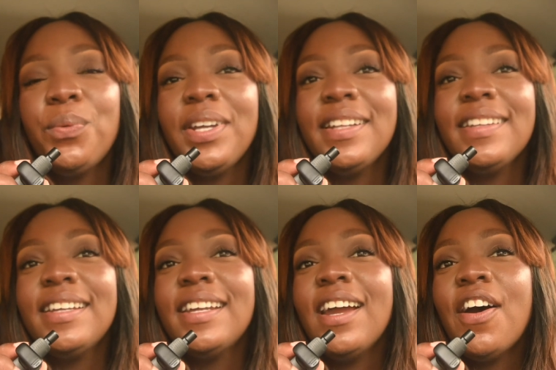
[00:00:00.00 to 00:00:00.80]

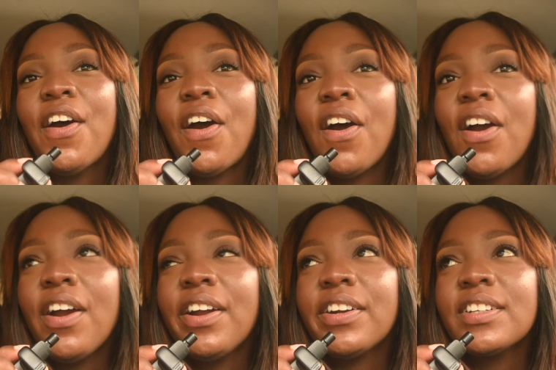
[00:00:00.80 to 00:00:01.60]
really
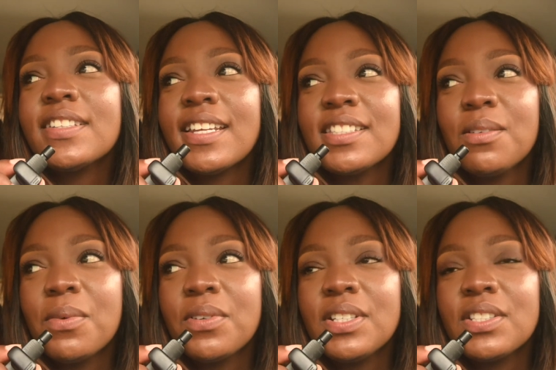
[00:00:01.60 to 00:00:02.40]
are
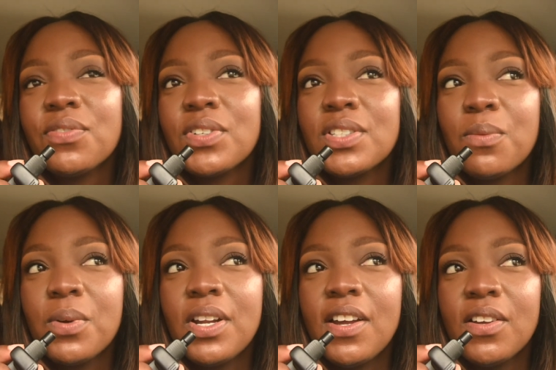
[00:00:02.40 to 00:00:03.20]
testimonies for
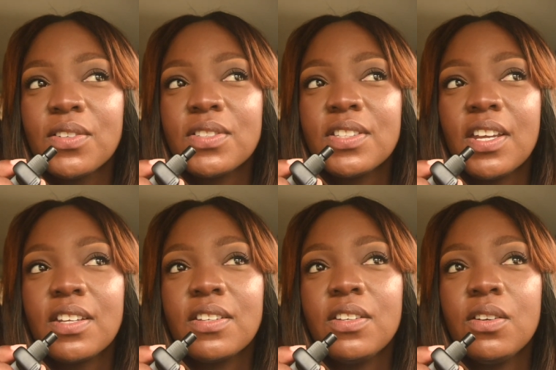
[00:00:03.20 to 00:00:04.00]
someone else,
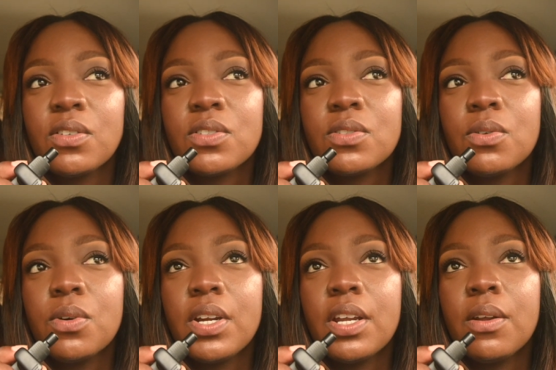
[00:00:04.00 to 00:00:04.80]
like your
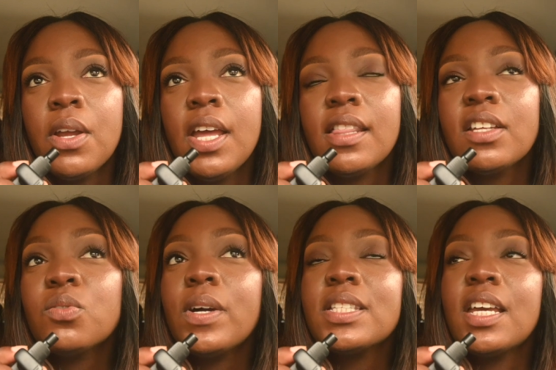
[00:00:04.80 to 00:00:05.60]
story.
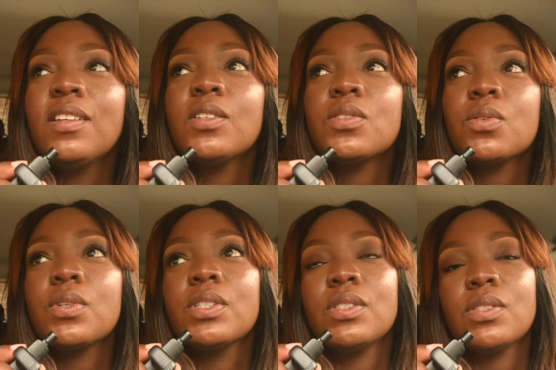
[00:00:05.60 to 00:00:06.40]
That's why telling
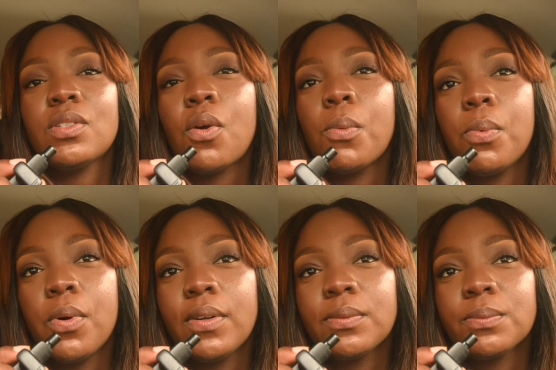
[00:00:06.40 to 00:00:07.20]
stories is so
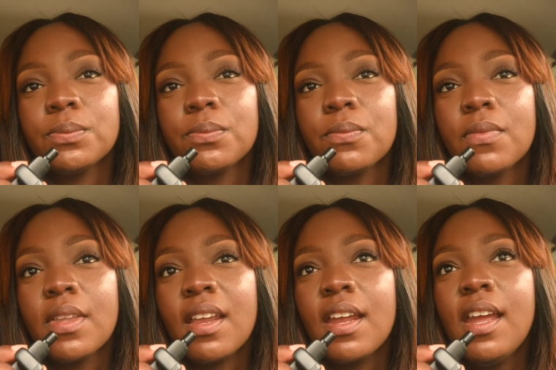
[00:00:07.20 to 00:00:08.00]
important.
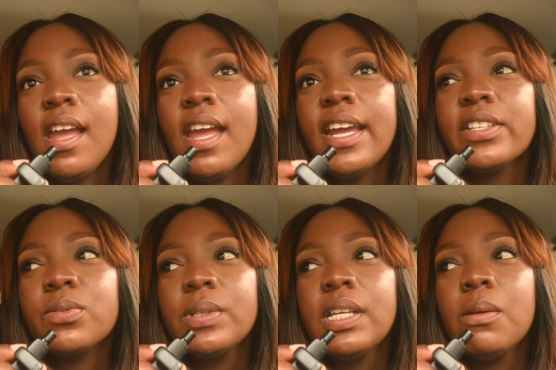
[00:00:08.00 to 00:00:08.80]

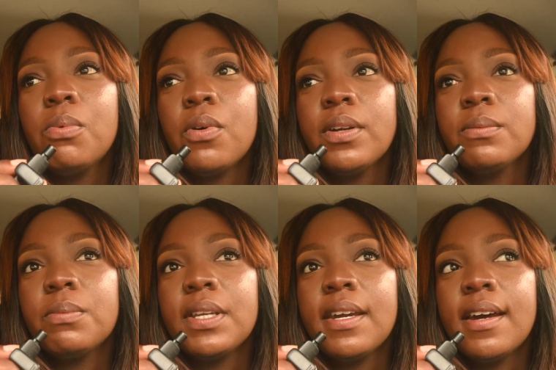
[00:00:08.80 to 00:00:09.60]
It's really
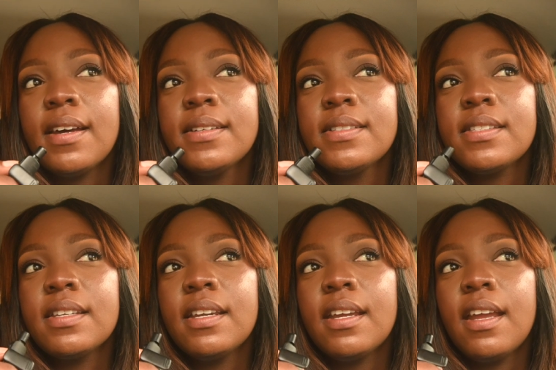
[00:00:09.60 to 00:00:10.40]
important
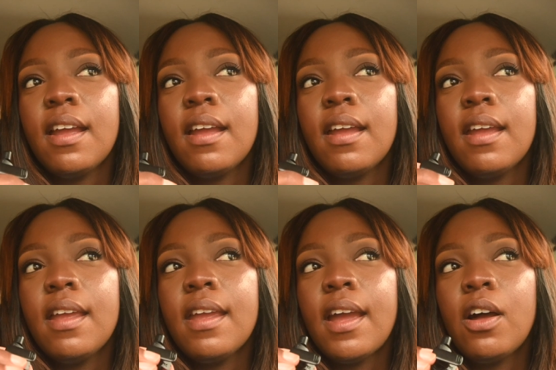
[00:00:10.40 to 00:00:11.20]
because
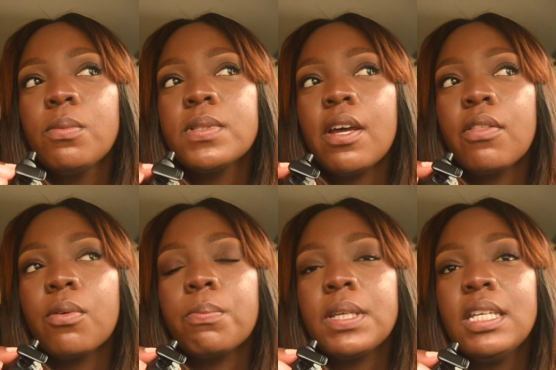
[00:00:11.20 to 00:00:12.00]
it helps
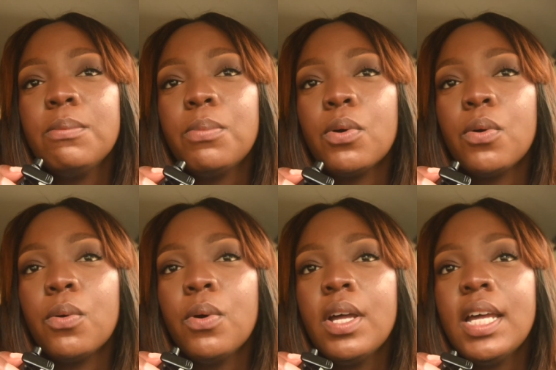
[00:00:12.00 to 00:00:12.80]
other
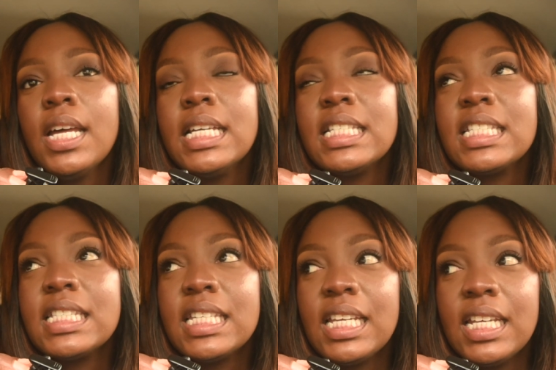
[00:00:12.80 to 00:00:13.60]
people
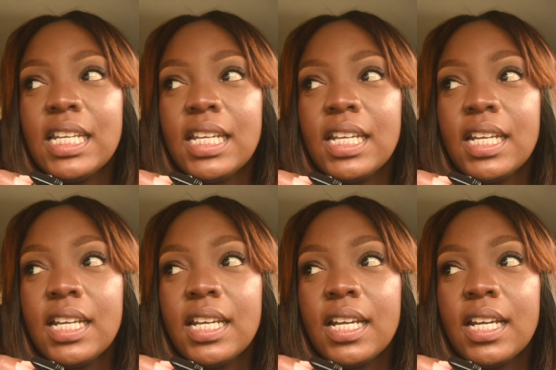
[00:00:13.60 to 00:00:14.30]
see